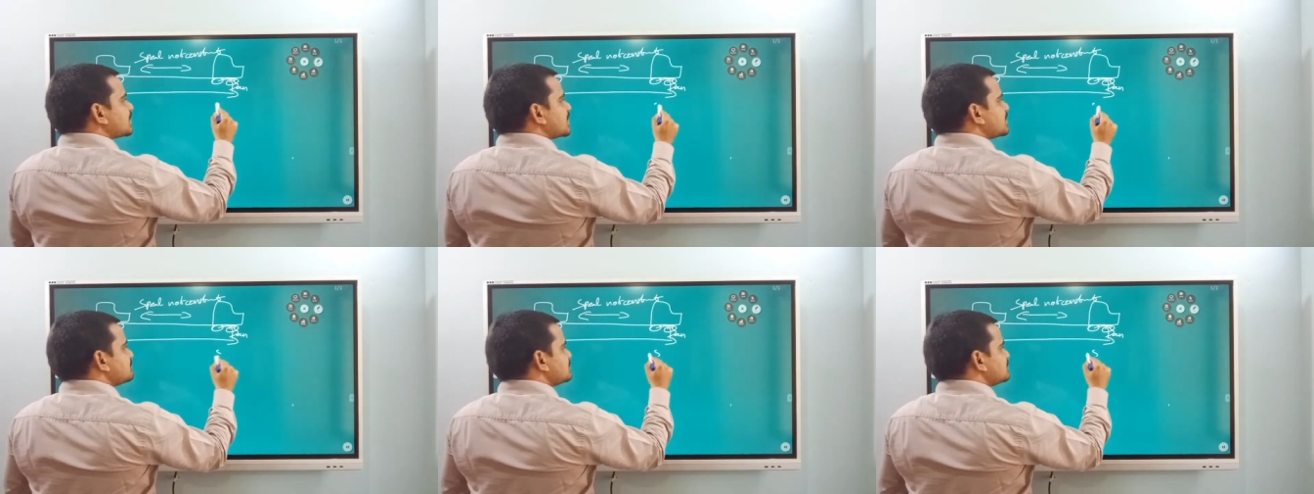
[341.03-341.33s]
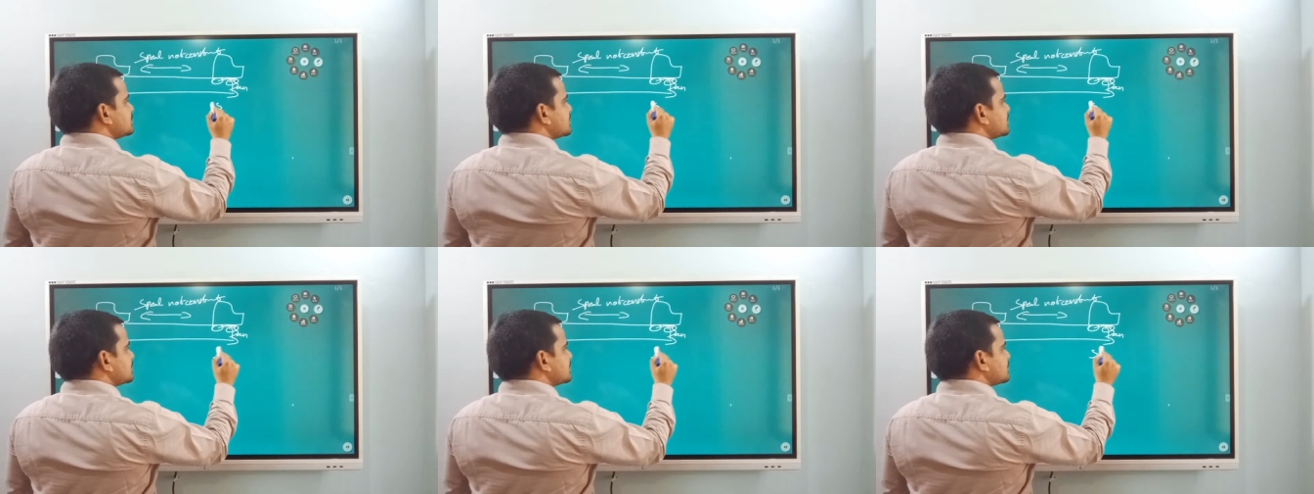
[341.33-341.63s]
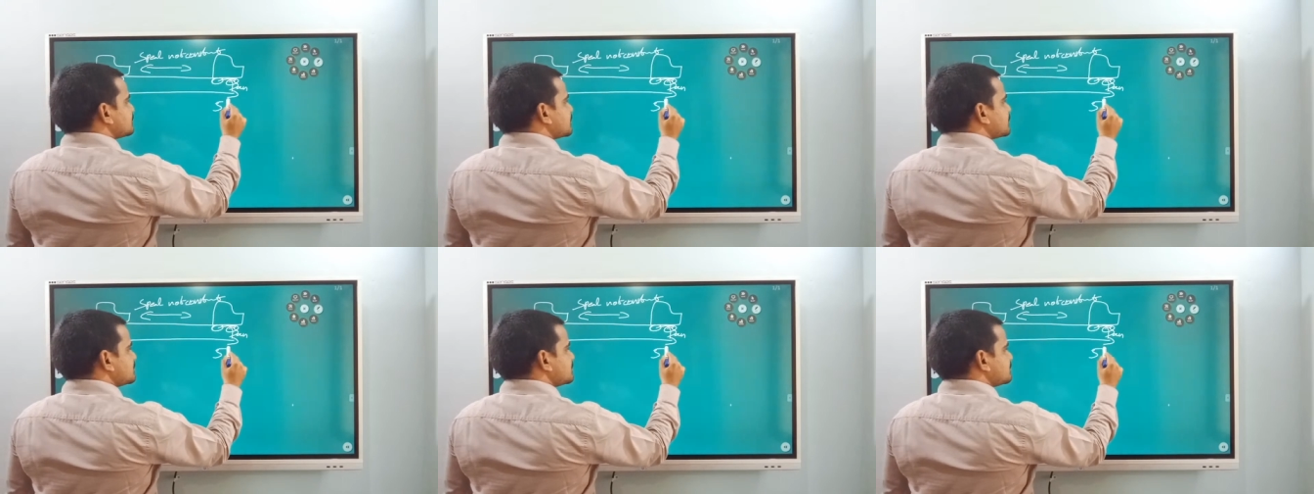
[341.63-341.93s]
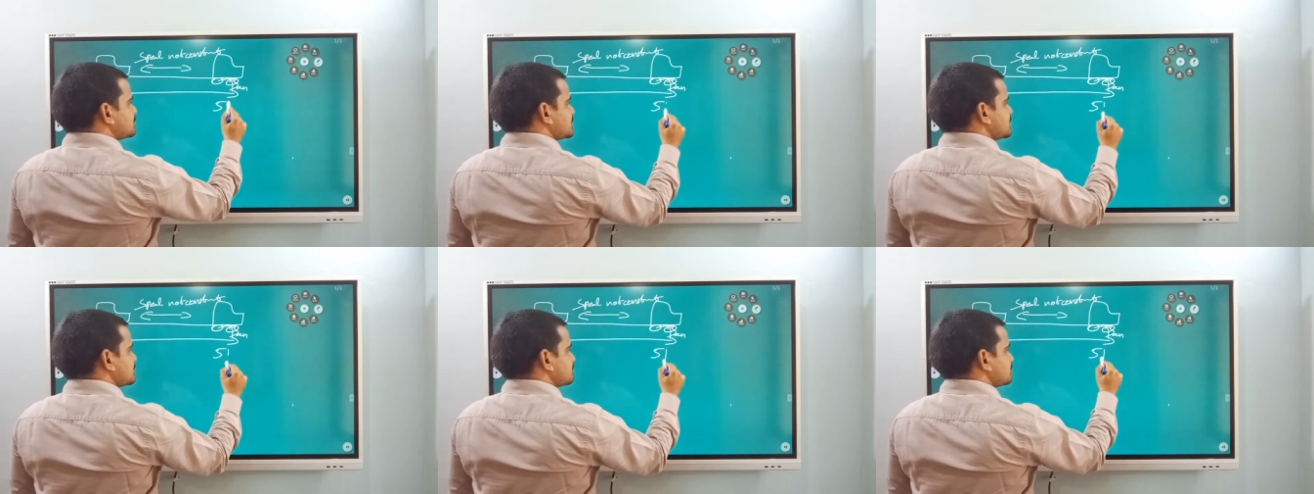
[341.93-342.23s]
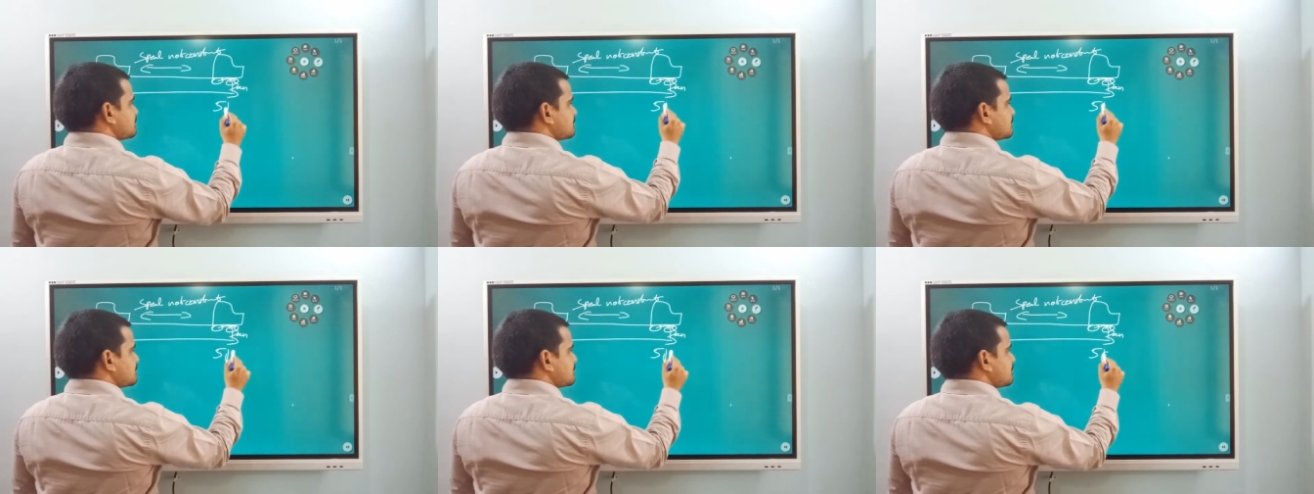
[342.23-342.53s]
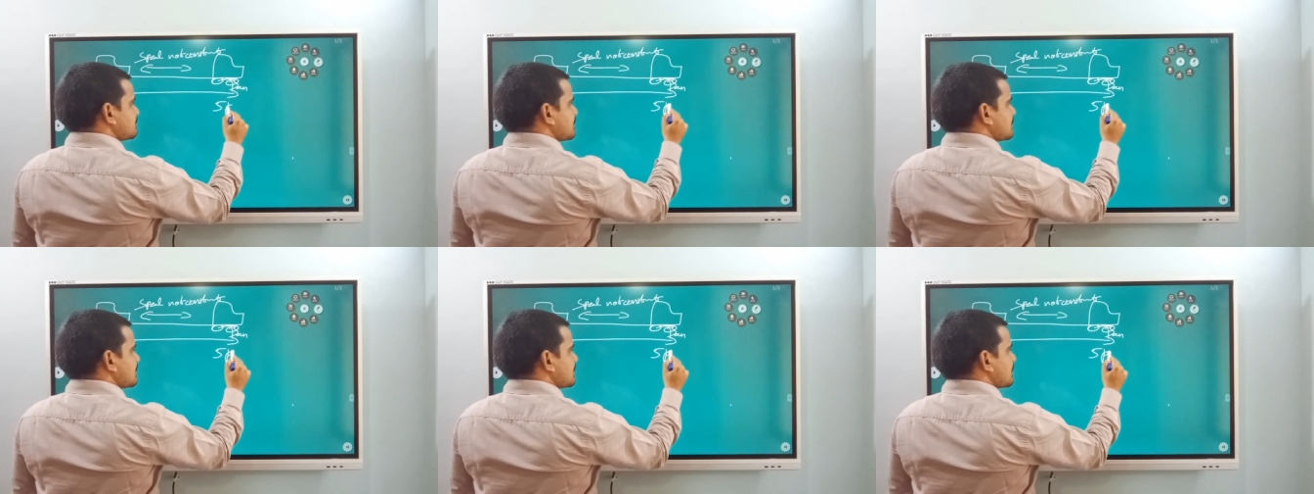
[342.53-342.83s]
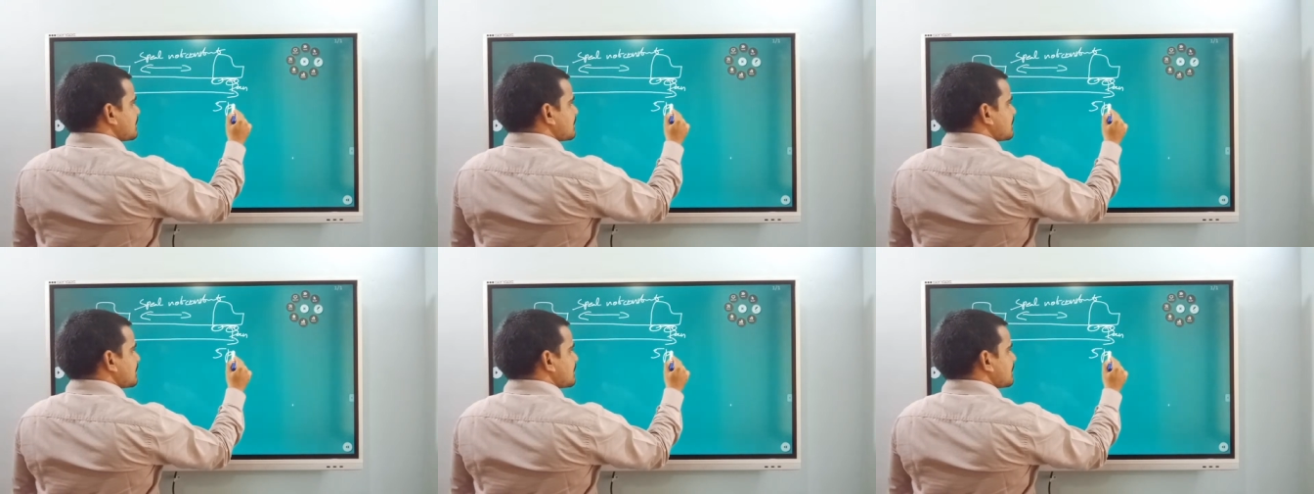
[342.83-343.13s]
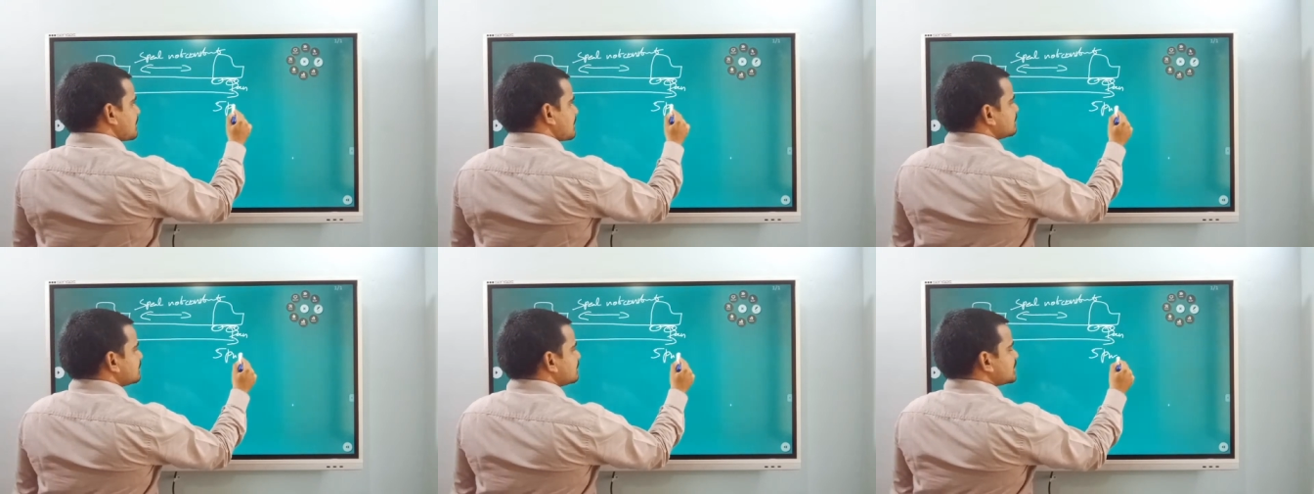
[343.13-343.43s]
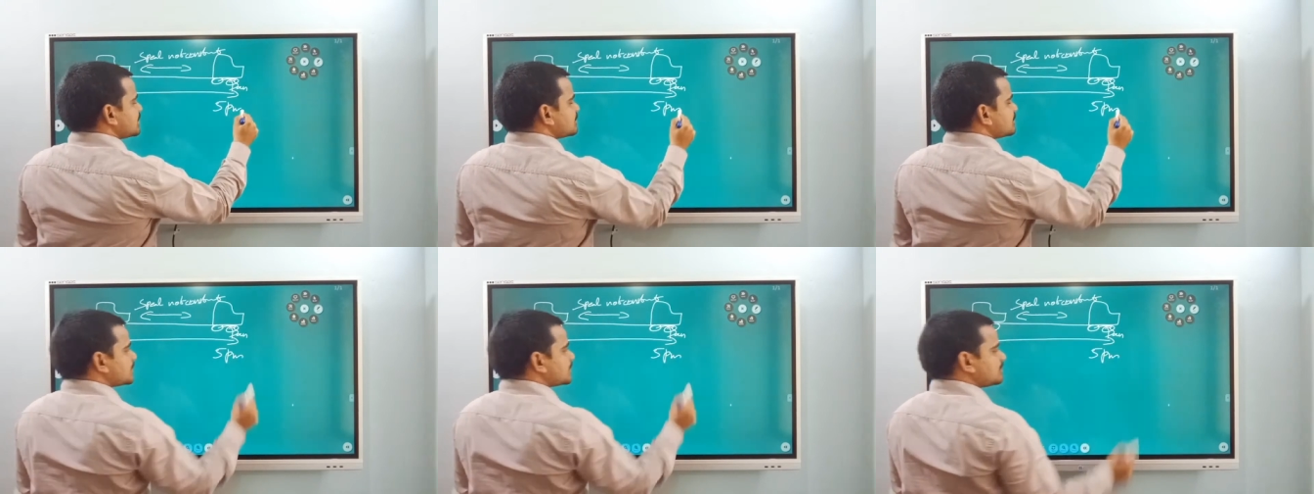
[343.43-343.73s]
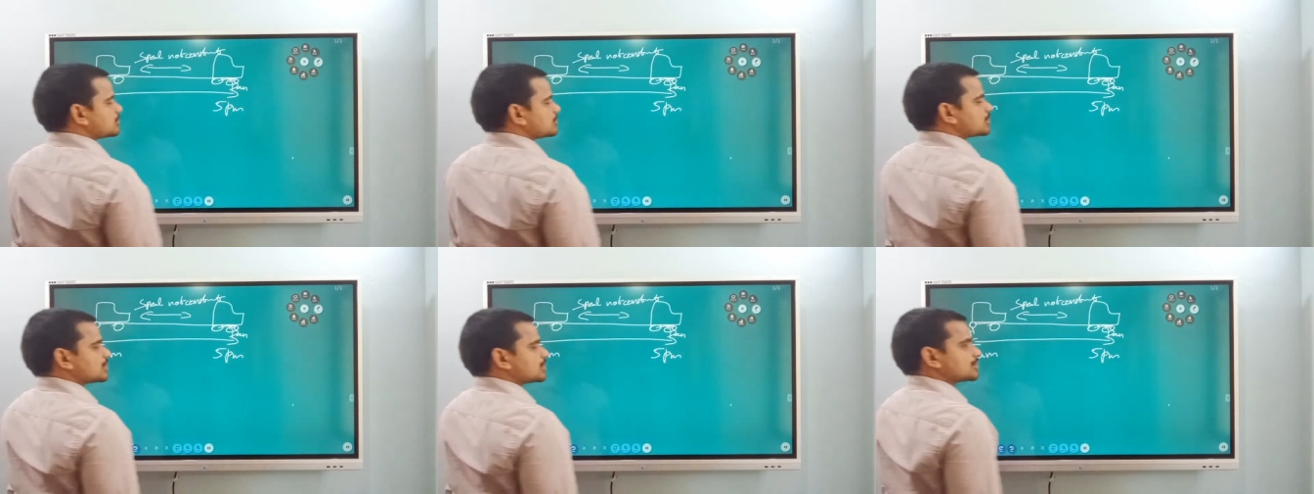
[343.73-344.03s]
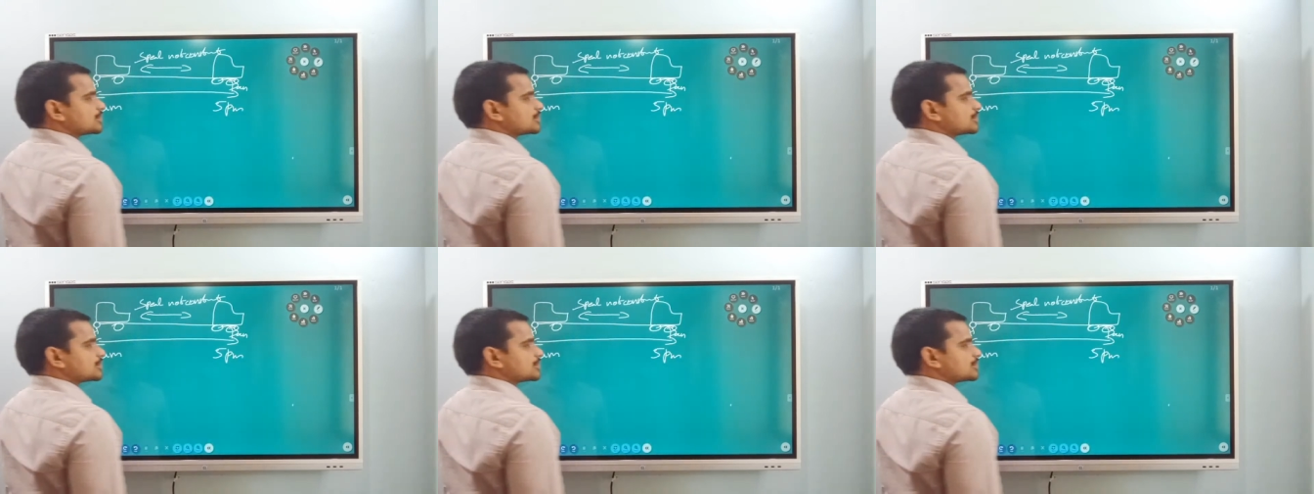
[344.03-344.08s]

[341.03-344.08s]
p.m. Evening 5 o'clock you